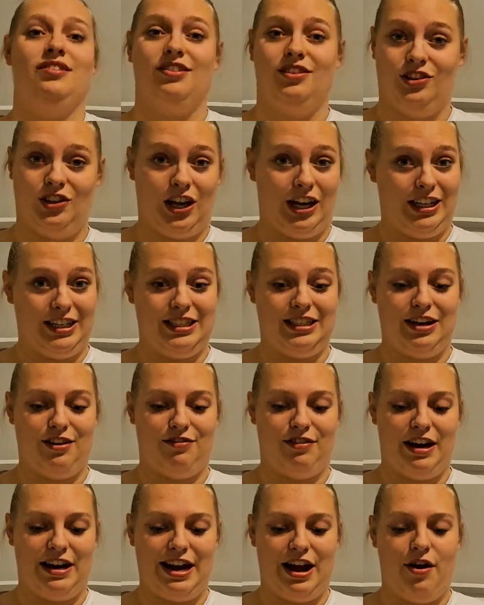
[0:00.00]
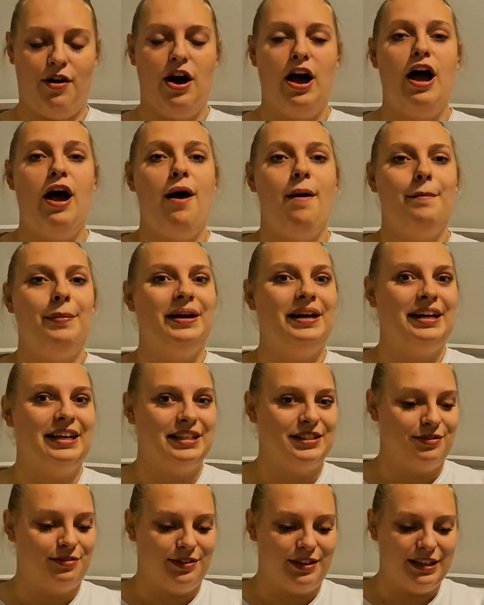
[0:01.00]
lot of stuff right now, but it
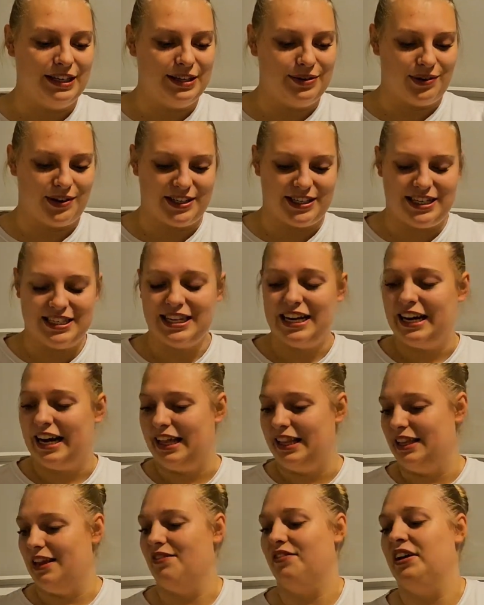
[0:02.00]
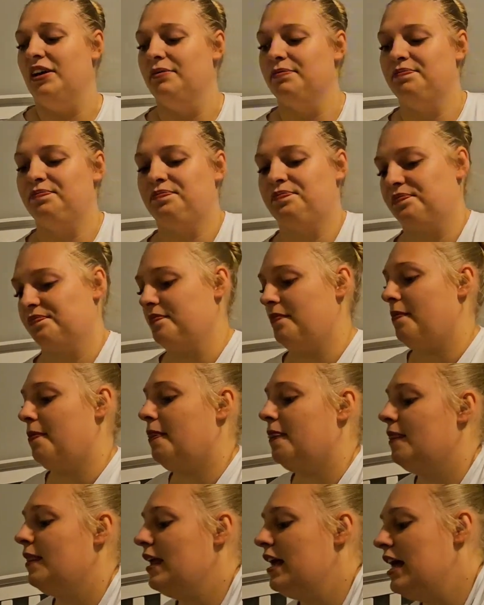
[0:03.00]
is really gorgeous and I love
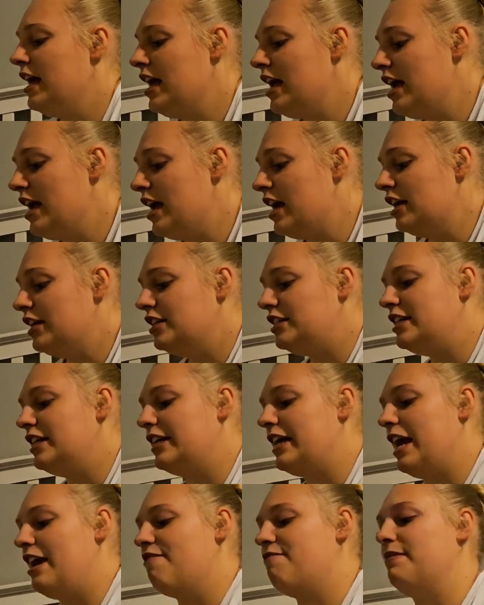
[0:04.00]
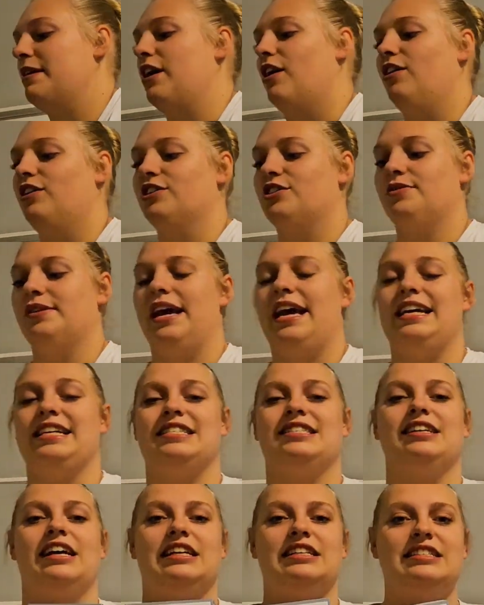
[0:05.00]
it. She gave me also a
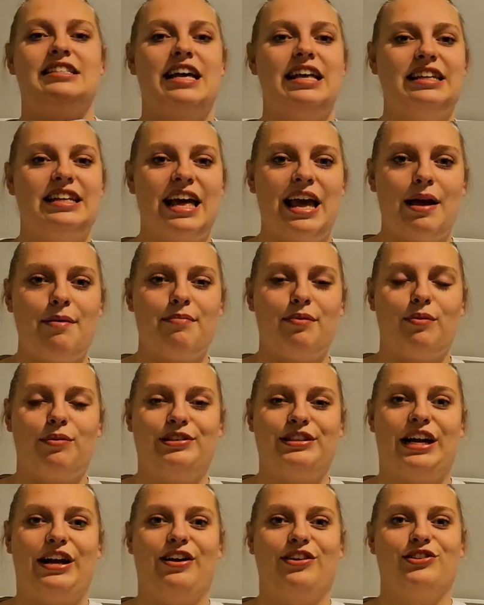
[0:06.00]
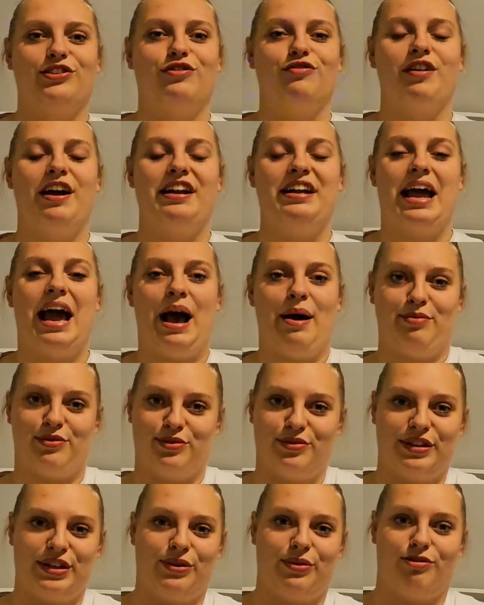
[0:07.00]
sunset lamp, which I also find
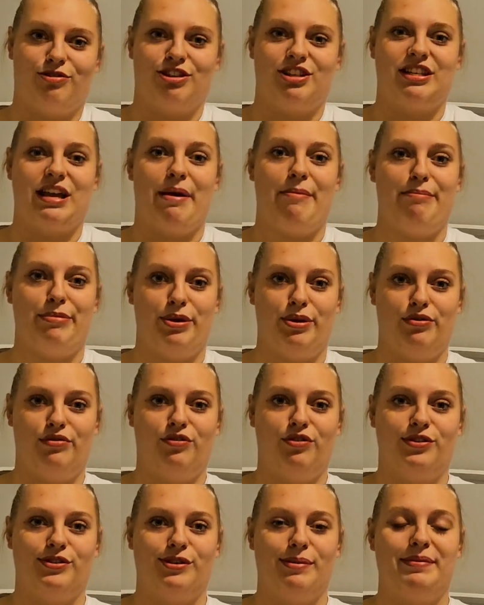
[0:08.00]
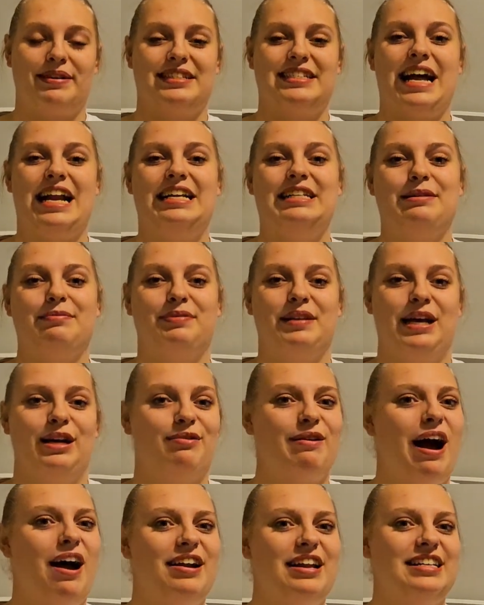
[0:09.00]
absolutely gorgeous and beautiful, so I'm excited to play
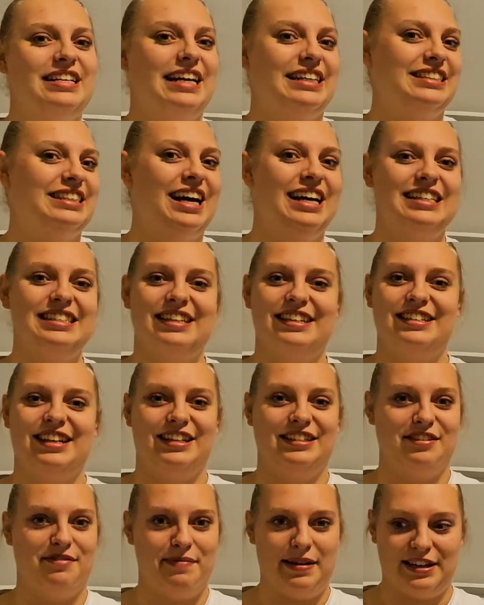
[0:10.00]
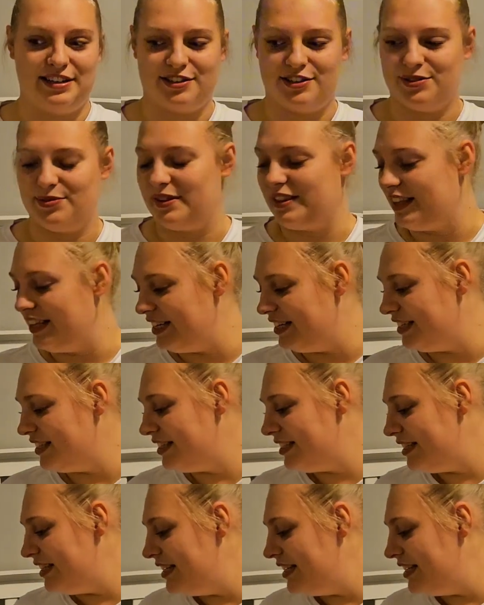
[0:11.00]
around and take tons and tons of pictures with this.